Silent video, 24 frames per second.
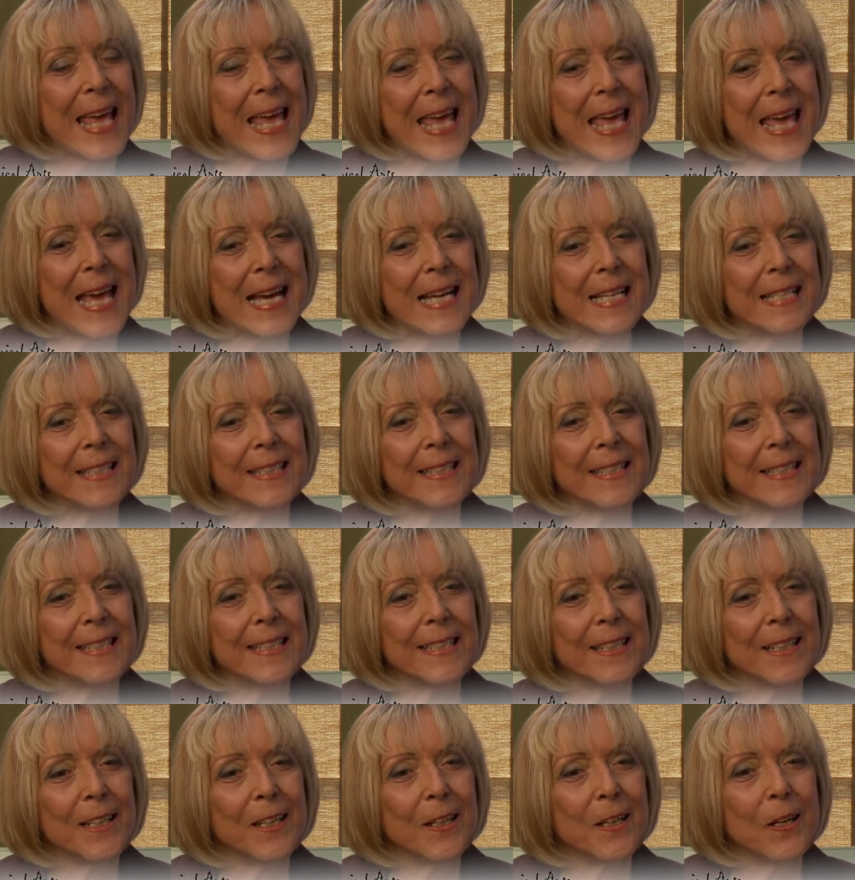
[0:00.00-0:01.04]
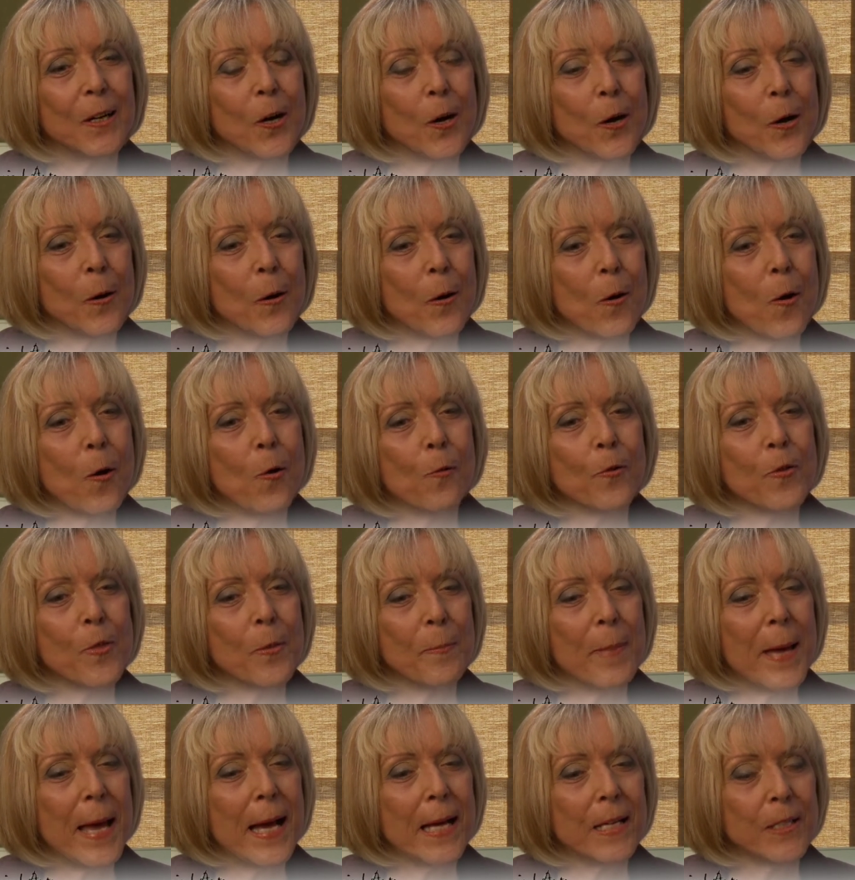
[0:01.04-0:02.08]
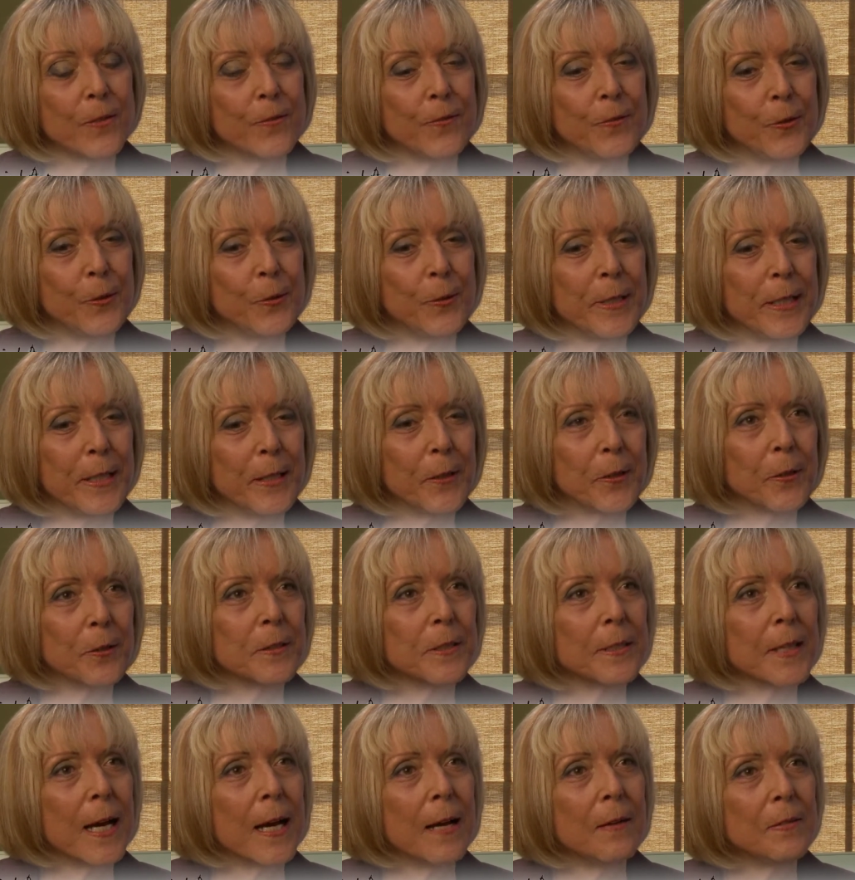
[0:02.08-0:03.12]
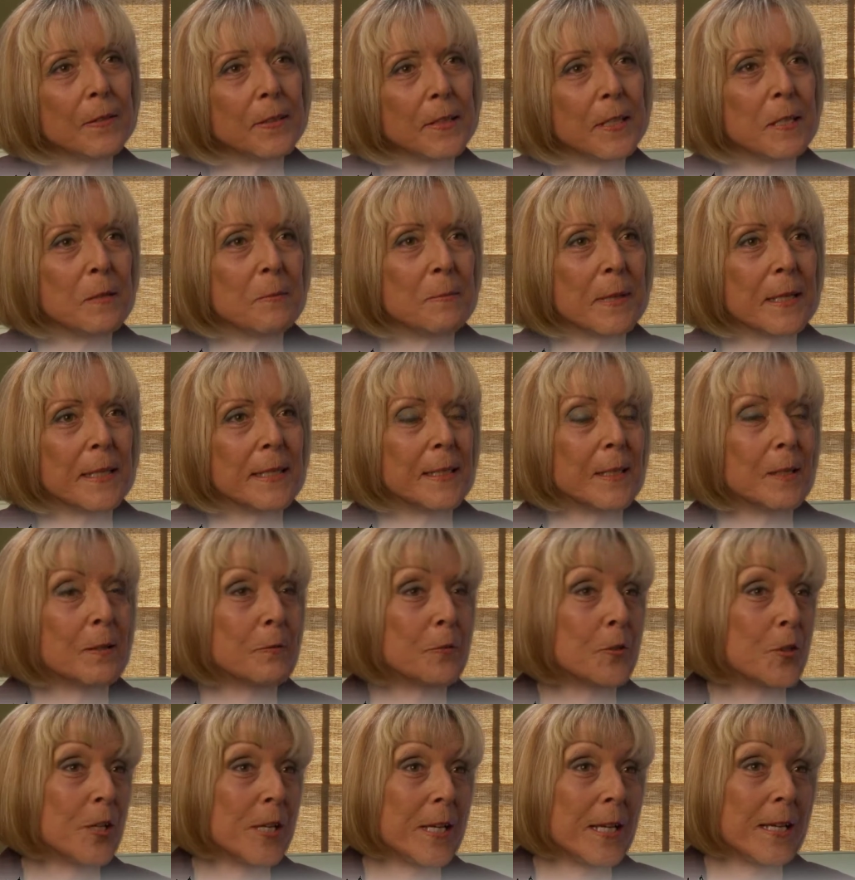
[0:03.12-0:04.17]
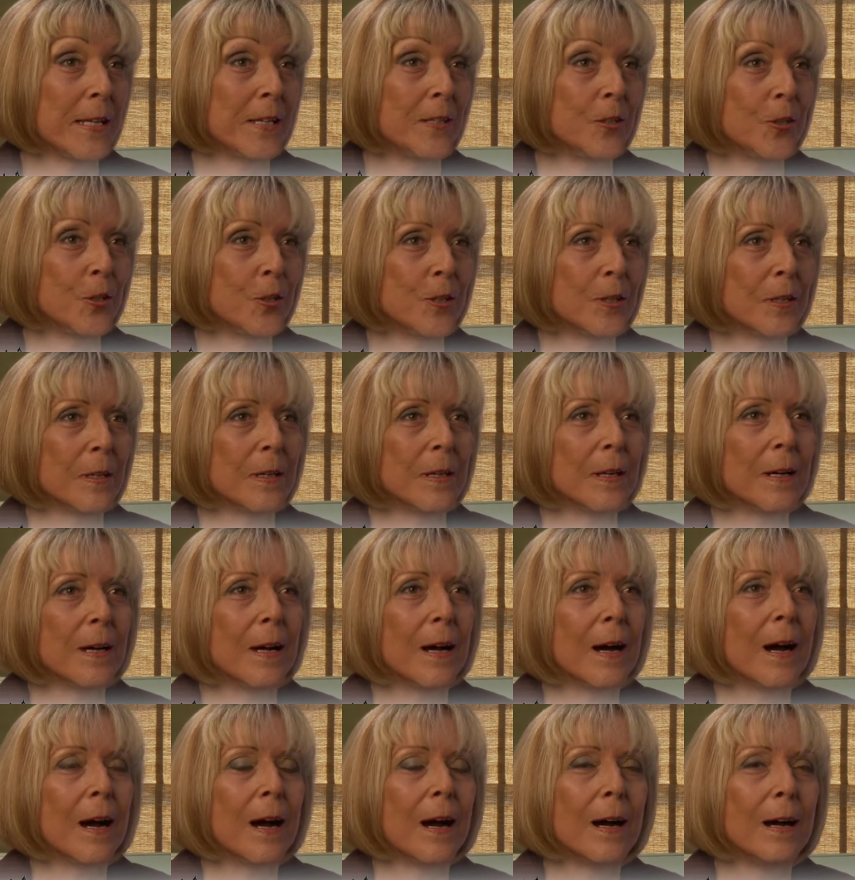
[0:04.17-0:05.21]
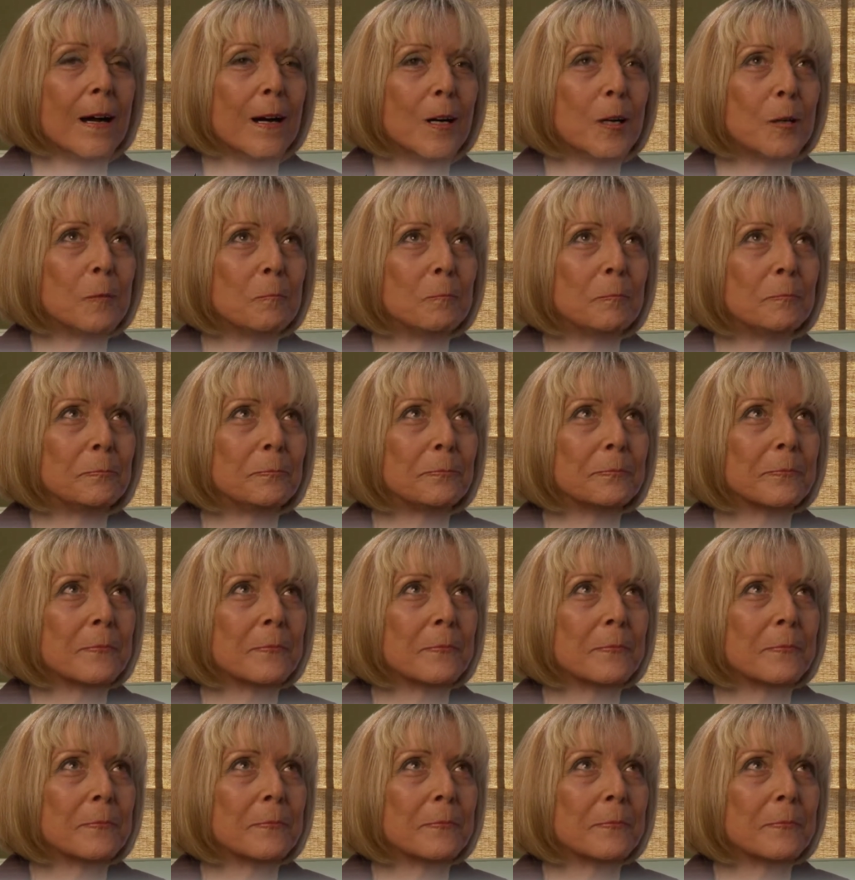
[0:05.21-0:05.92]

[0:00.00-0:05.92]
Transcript: And over the past few years, I've seen myself change. I